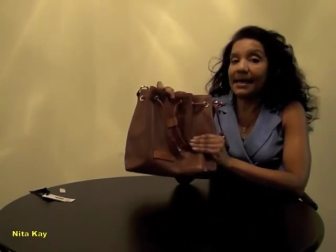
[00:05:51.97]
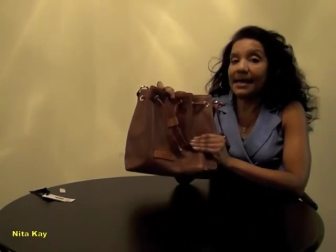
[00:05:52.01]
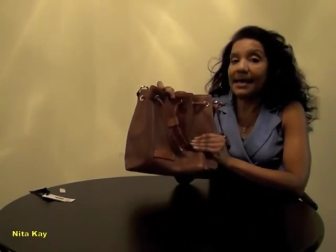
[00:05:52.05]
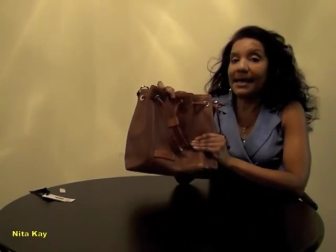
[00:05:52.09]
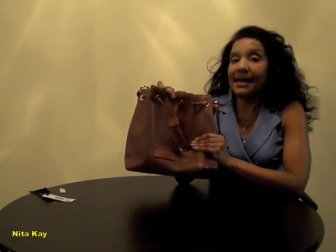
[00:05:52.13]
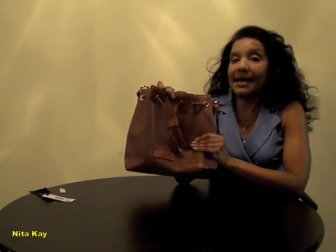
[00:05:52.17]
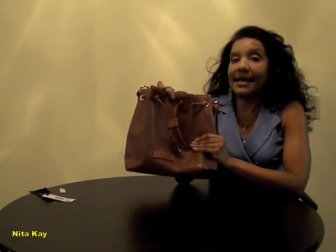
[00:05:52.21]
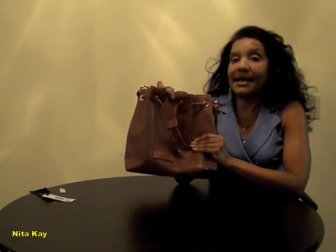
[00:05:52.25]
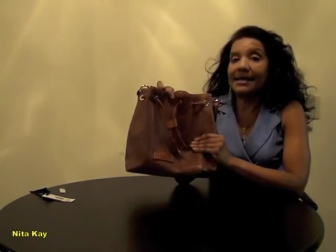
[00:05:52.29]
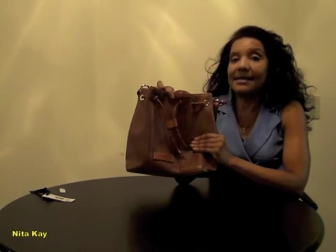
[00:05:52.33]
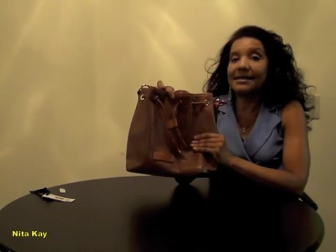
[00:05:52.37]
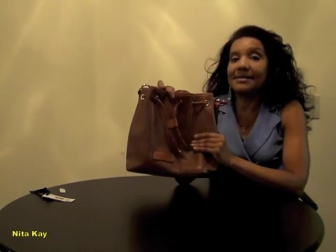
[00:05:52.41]

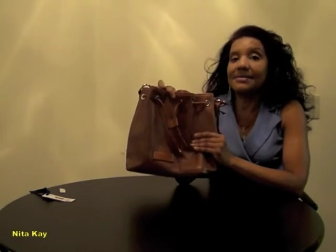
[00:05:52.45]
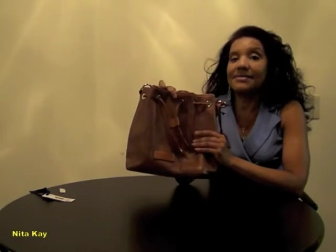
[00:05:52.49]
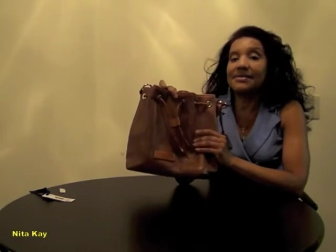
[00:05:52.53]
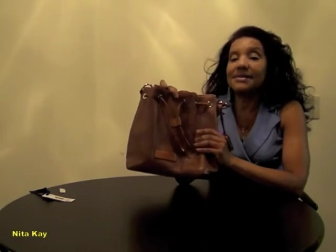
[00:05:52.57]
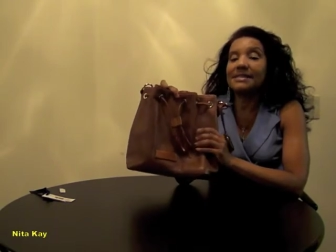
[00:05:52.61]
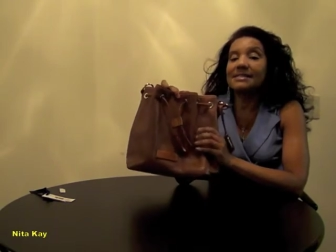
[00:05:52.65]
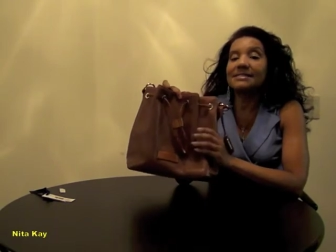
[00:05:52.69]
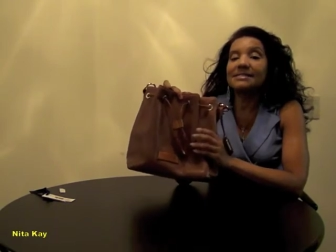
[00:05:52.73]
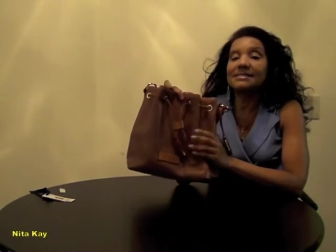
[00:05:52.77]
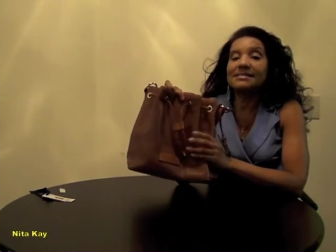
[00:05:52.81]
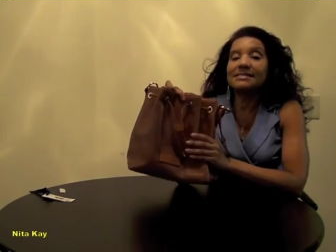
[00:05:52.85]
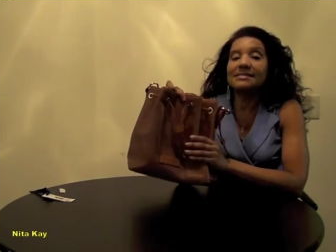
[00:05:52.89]
and
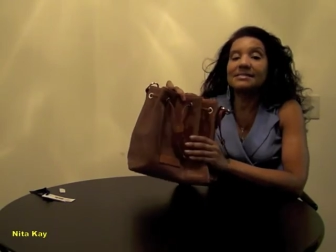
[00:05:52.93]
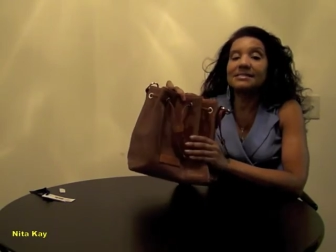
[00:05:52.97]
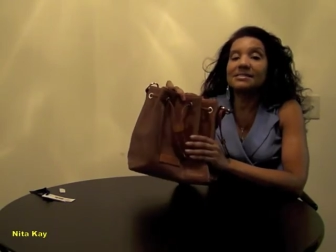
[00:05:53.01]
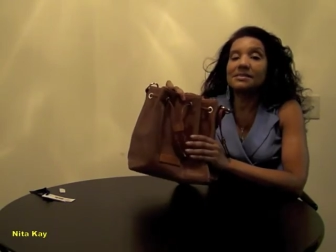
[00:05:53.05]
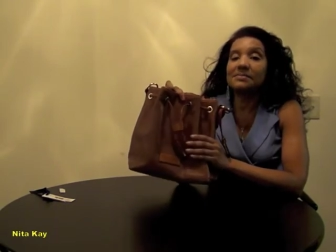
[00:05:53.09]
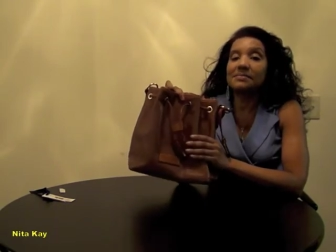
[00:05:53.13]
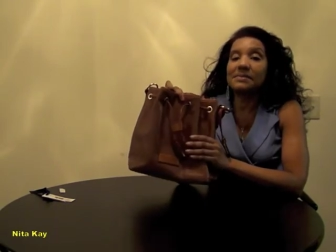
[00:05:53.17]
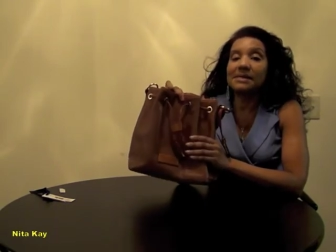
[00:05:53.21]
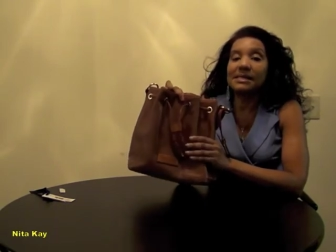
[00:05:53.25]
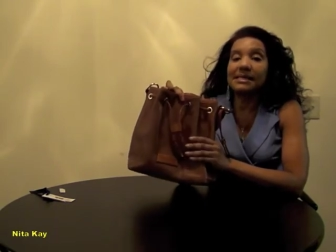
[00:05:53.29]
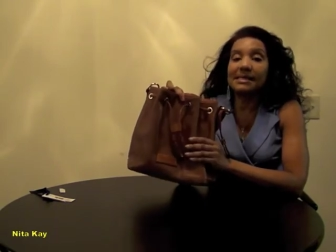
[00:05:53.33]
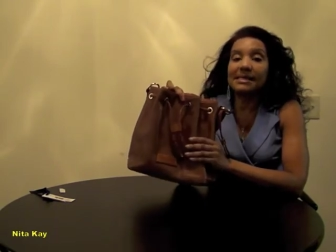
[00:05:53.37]
this
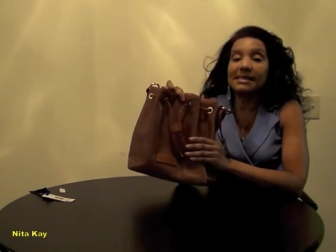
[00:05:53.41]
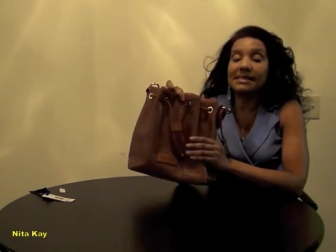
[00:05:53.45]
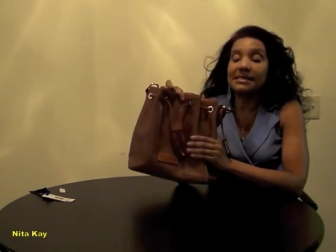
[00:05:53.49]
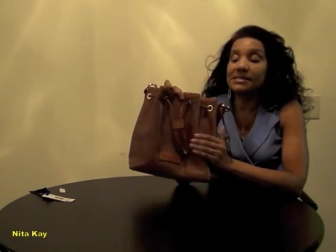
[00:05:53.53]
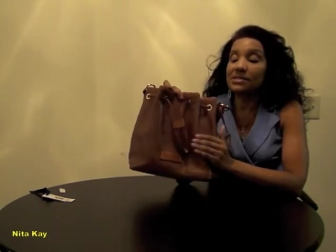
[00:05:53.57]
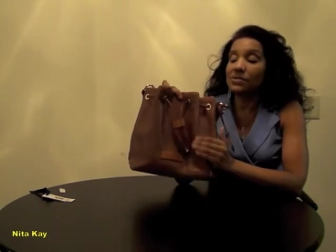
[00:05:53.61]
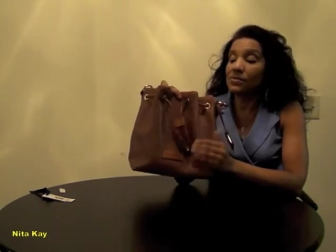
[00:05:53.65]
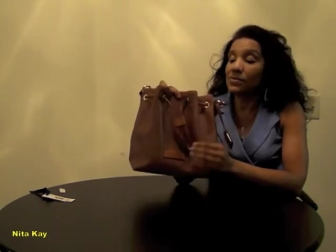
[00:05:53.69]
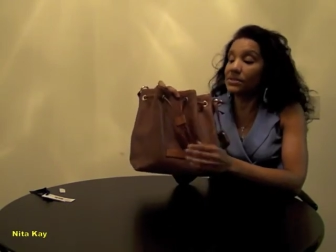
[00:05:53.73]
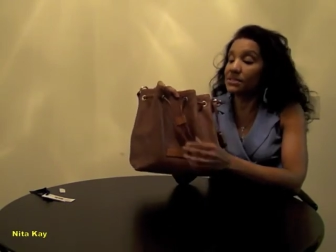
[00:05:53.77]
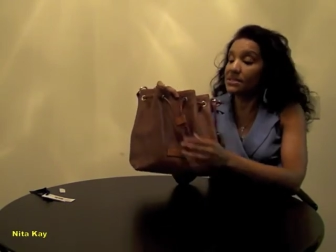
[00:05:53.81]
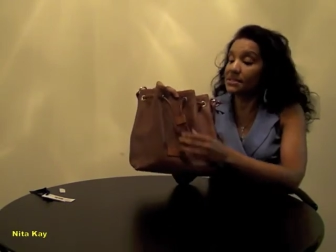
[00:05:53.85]
to me
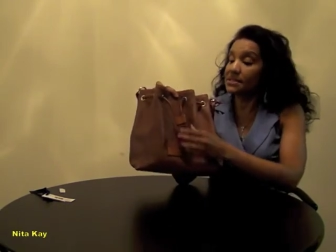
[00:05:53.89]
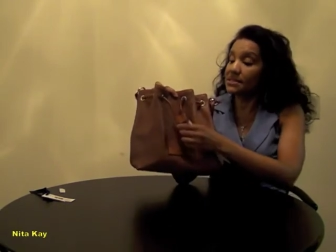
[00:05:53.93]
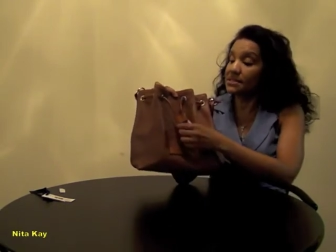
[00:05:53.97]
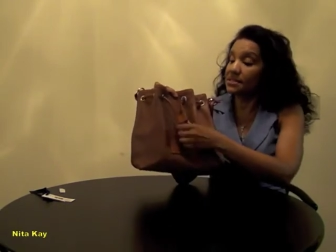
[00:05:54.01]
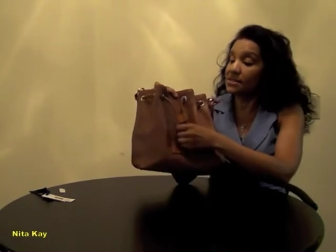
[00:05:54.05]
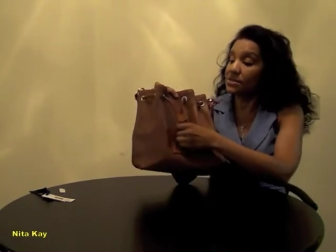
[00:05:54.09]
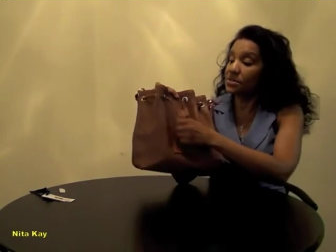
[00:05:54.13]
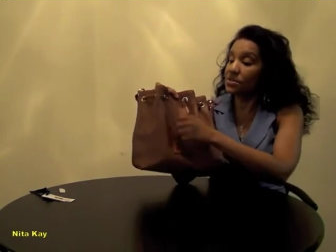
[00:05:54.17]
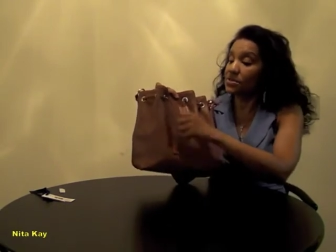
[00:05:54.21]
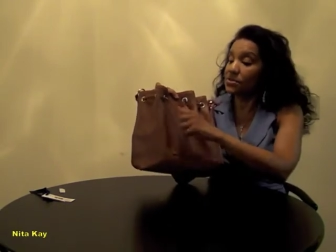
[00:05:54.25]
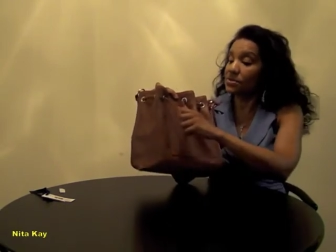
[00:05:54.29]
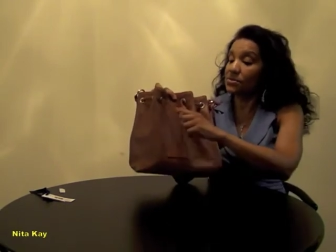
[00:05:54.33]
is
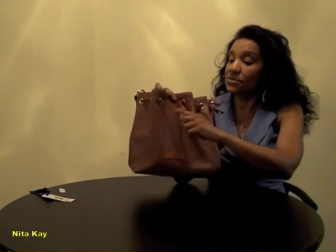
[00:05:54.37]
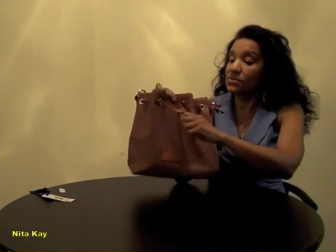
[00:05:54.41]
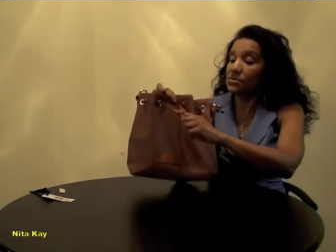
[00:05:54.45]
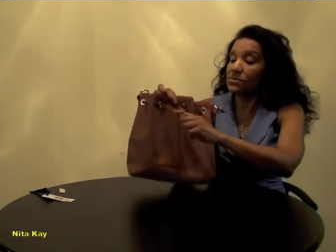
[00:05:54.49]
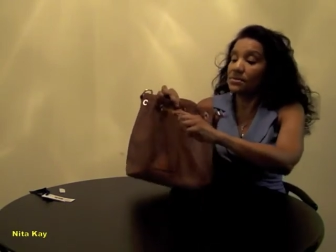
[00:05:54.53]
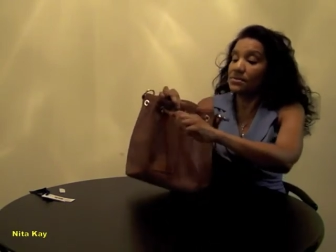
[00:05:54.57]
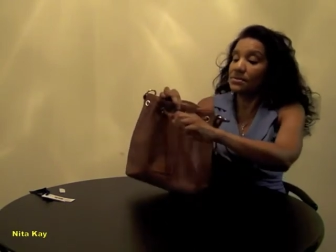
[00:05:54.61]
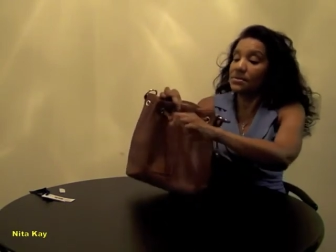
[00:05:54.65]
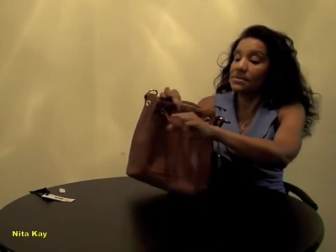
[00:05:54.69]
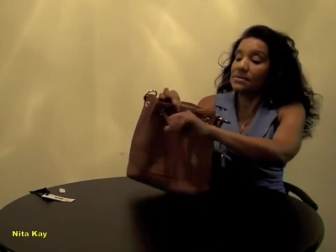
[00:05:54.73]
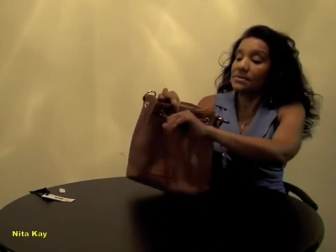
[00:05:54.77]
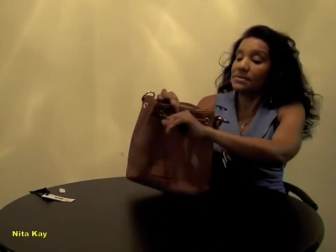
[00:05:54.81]
quintessential
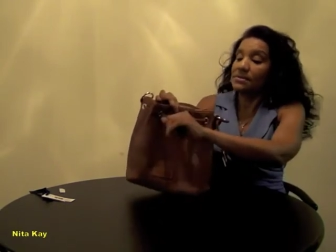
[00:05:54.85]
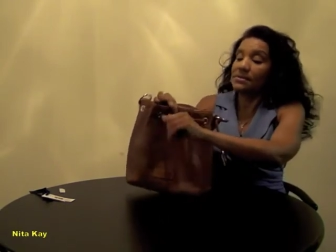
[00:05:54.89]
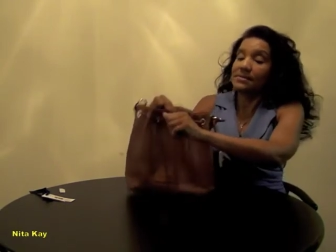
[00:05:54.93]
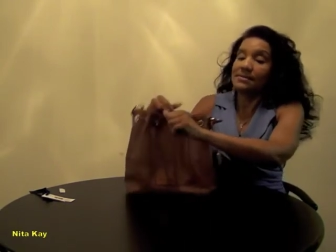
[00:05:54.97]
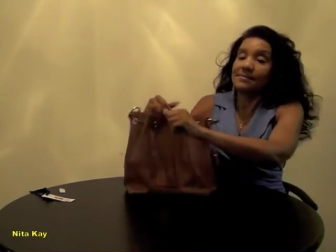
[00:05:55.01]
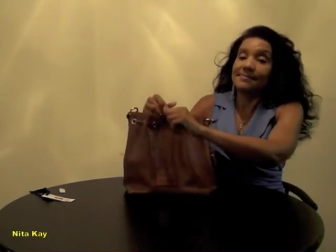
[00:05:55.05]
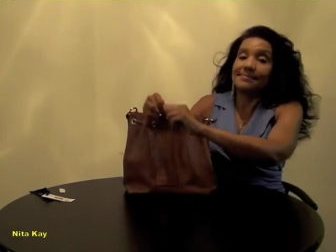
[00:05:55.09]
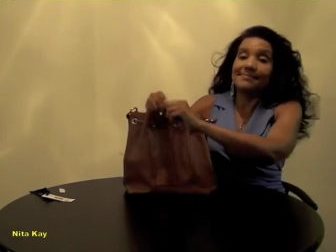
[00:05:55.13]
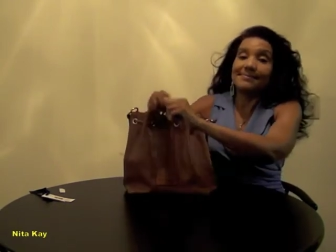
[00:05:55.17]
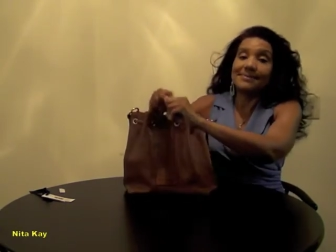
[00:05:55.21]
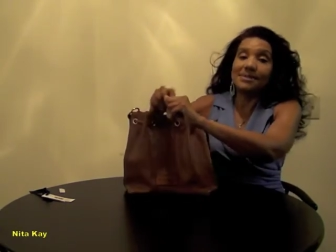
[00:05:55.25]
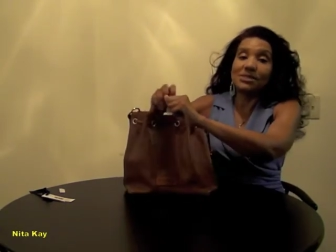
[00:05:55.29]

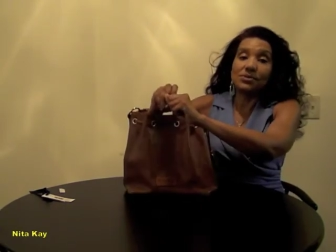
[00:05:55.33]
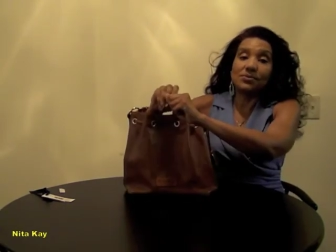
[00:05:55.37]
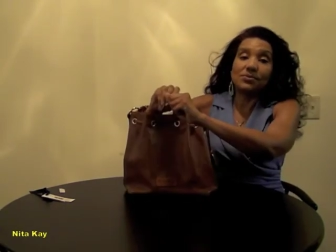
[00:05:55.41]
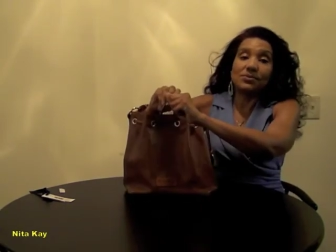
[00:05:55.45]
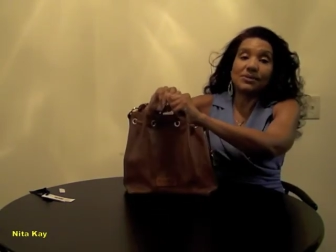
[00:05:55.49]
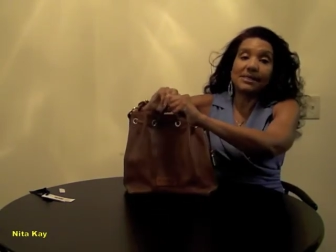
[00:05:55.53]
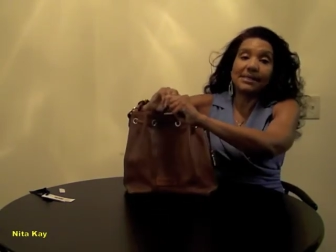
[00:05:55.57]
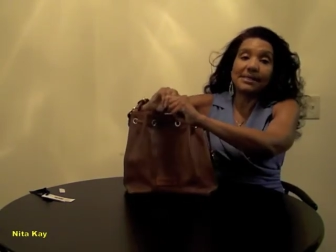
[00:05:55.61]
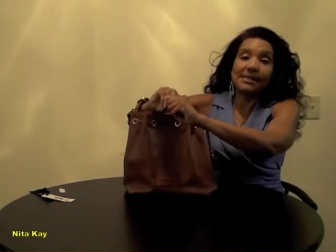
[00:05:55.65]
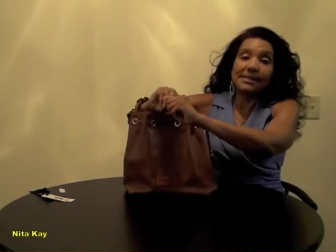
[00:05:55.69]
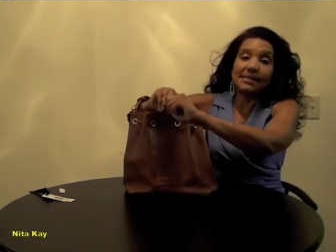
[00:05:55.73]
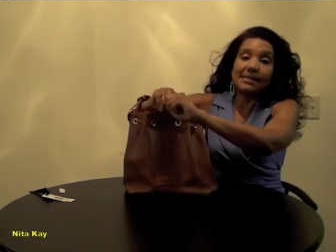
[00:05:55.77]

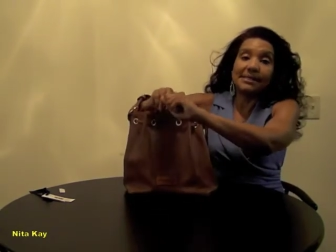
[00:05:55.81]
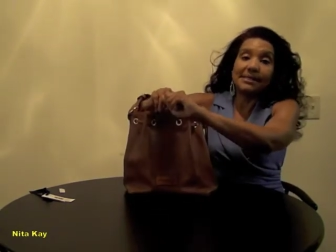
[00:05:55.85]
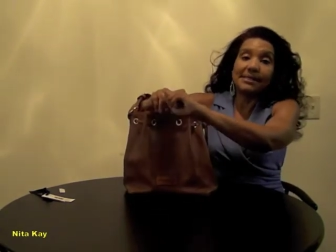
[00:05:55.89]
Dooney.